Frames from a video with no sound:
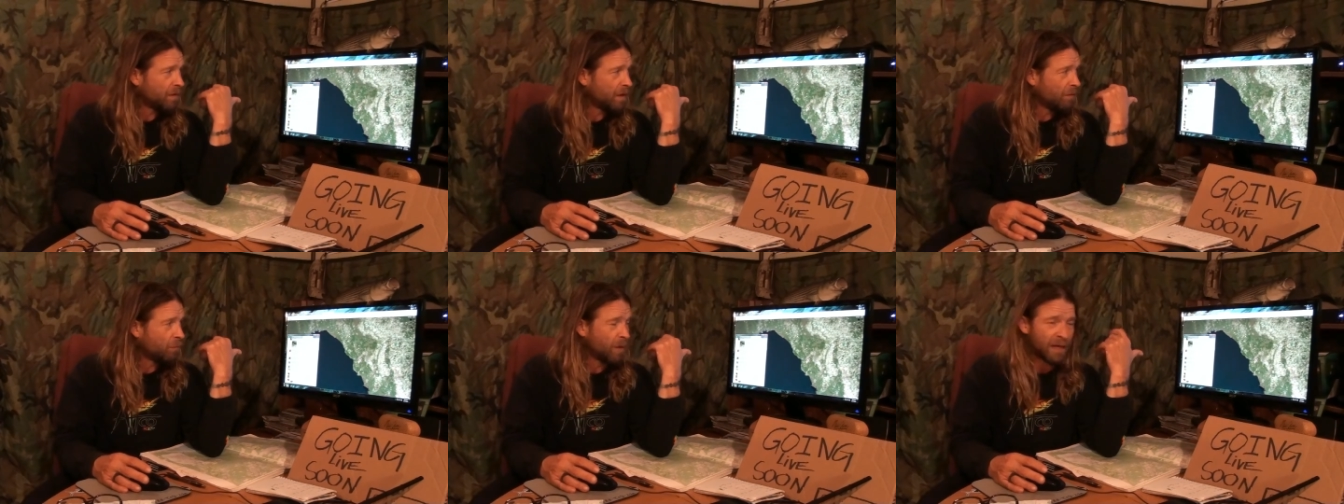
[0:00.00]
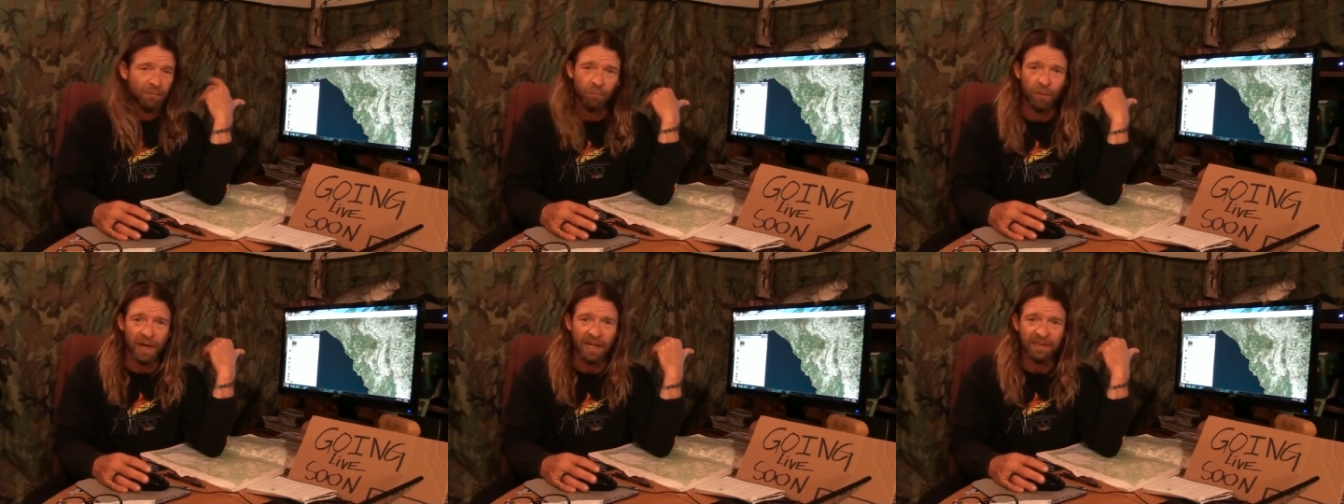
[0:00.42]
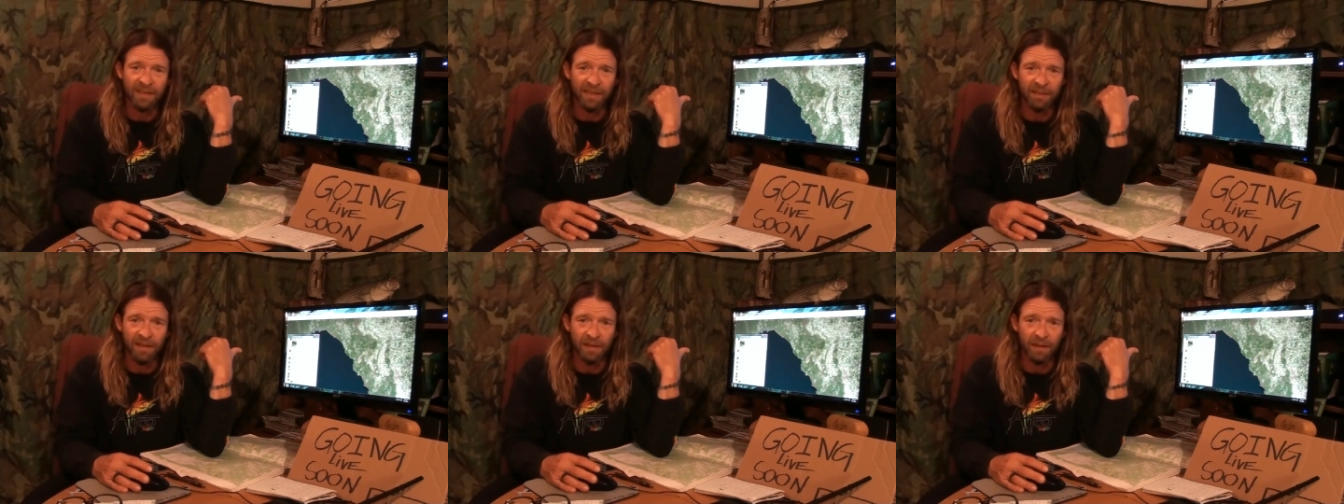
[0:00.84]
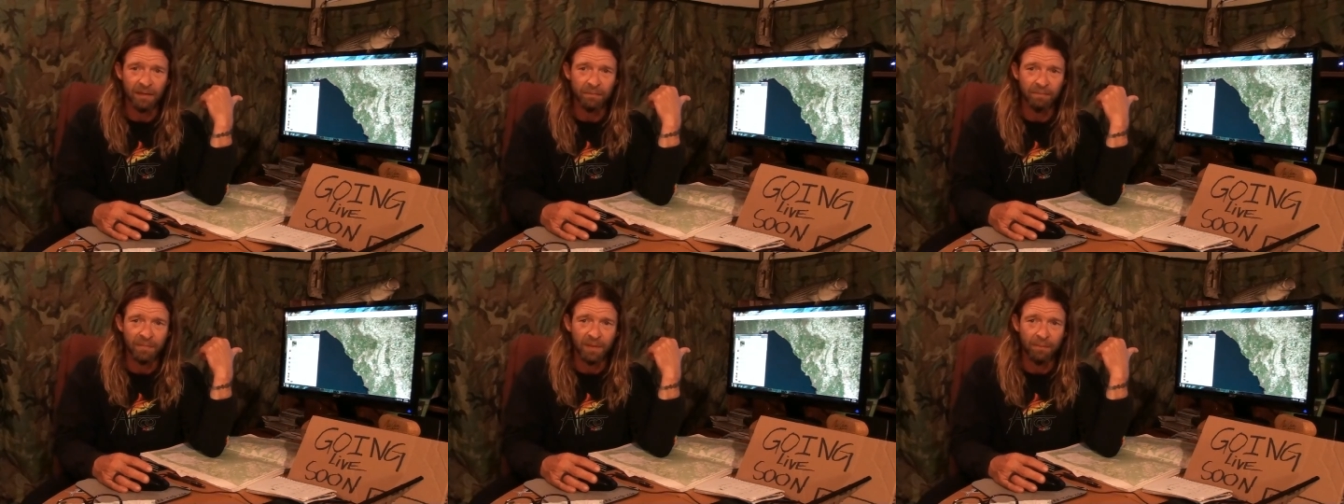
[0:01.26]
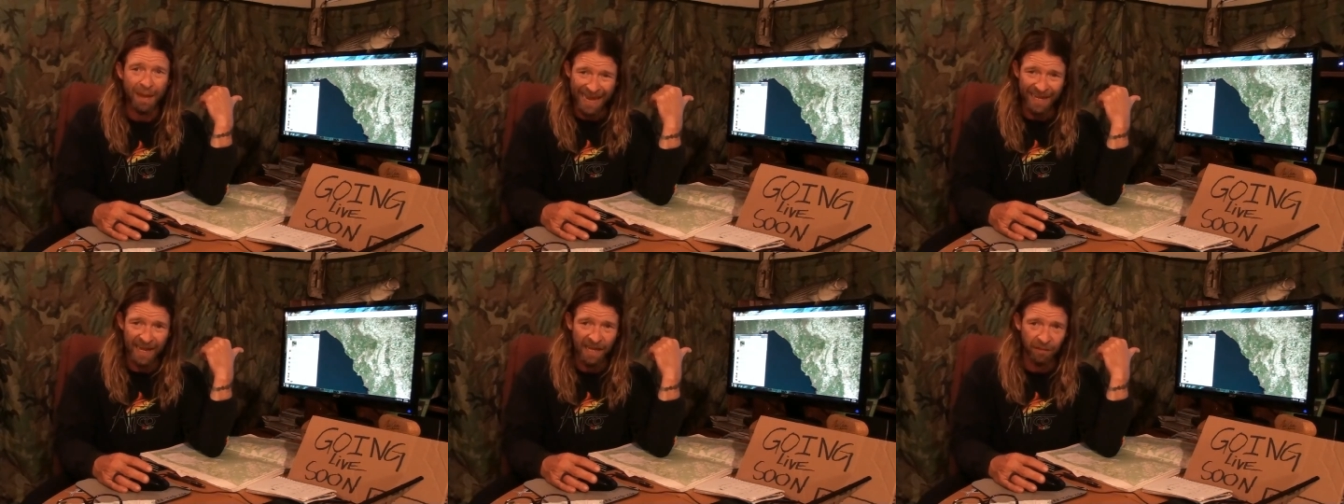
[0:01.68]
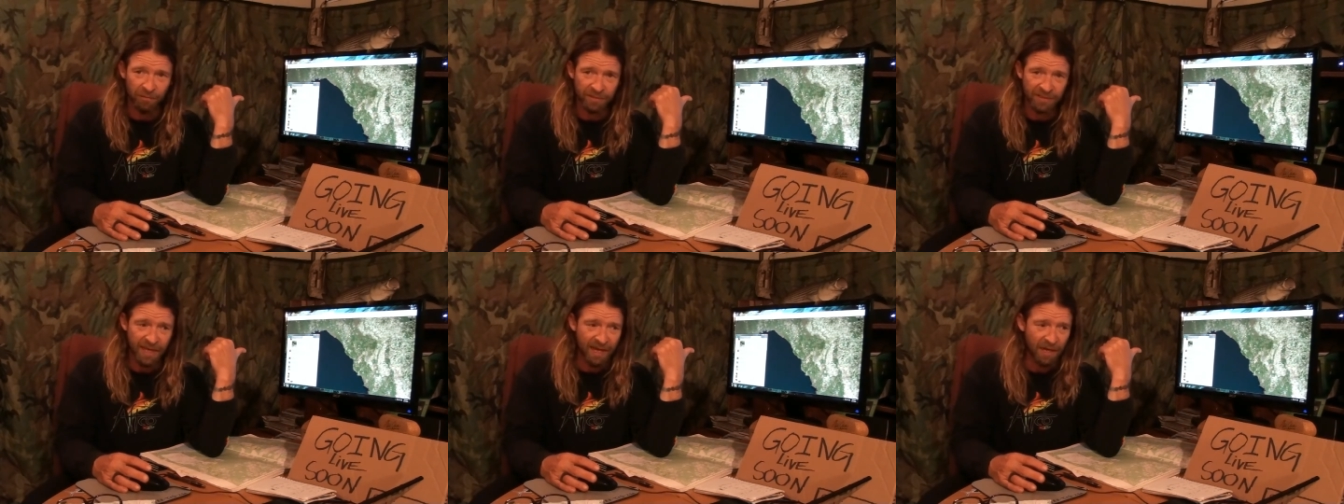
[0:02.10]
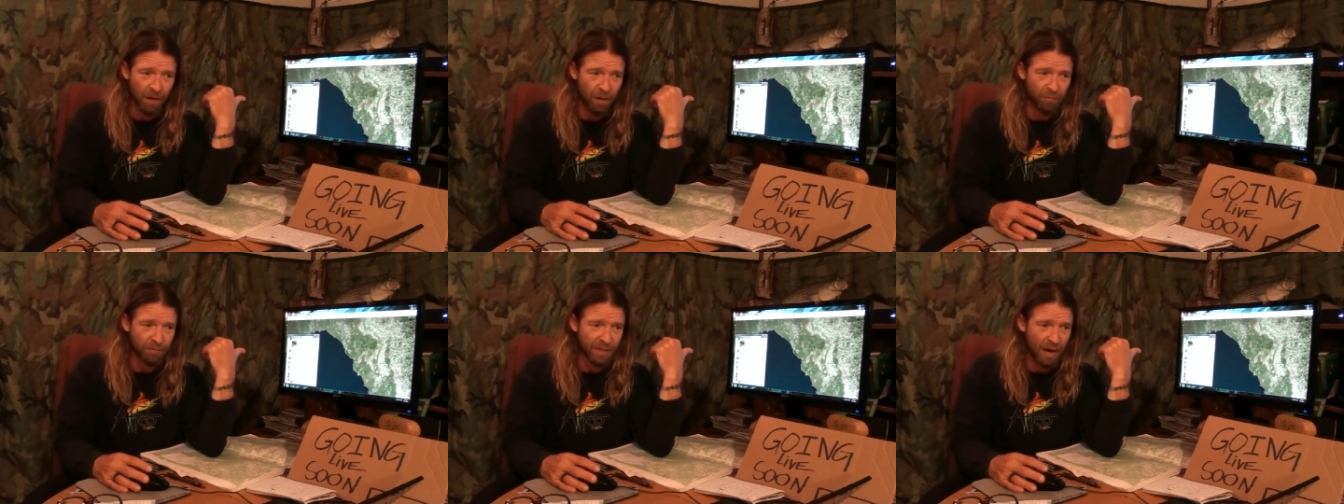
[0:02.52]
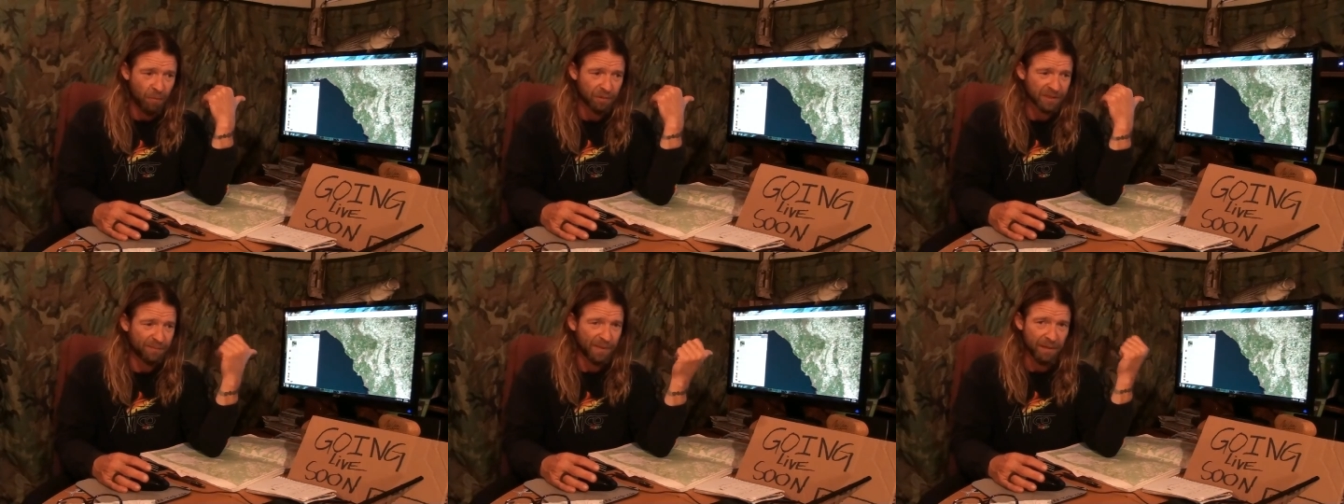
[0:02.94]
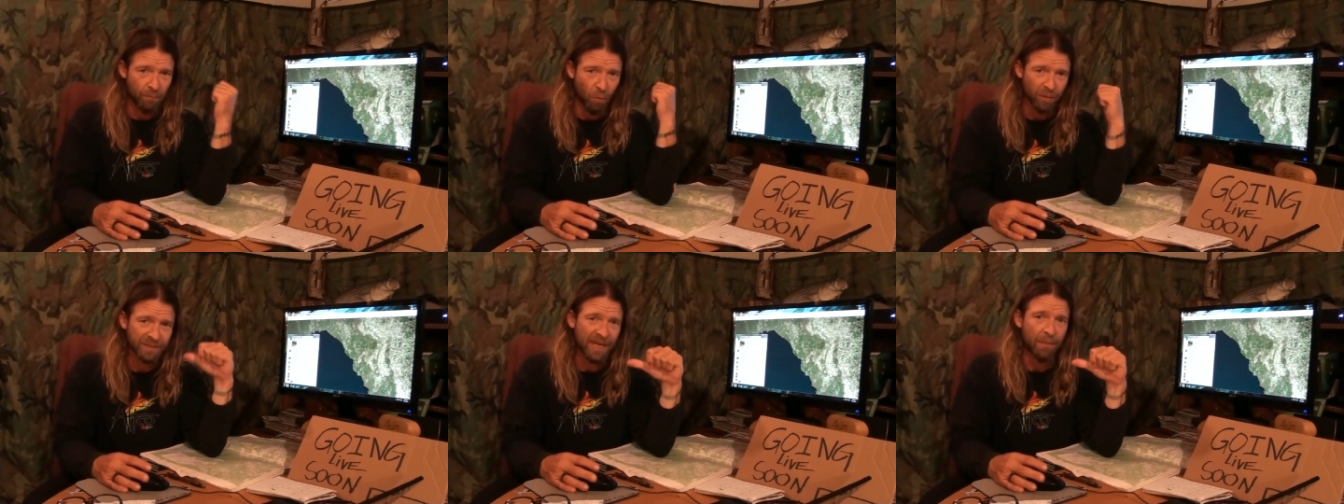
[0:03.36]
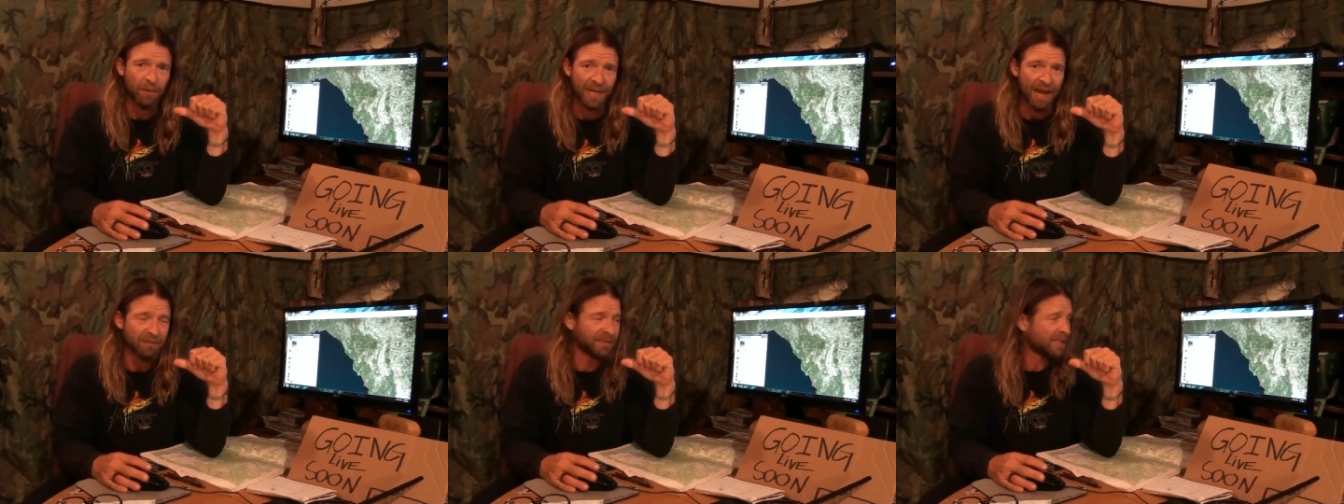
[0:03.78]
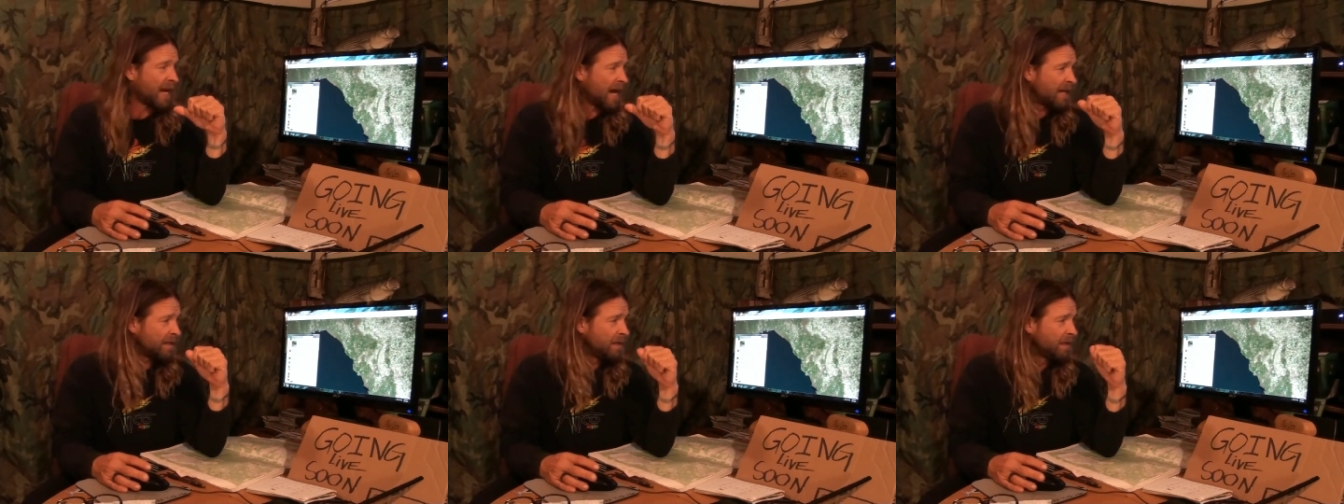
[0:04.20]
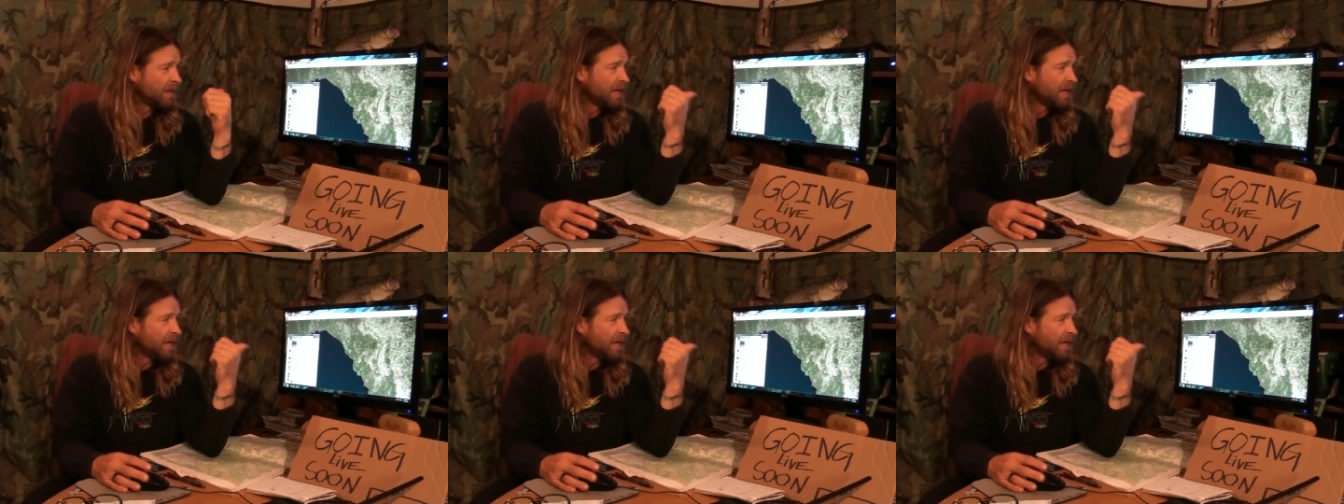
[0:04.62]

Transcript: When I did the Panhandle side, I would have spent more time on the outside.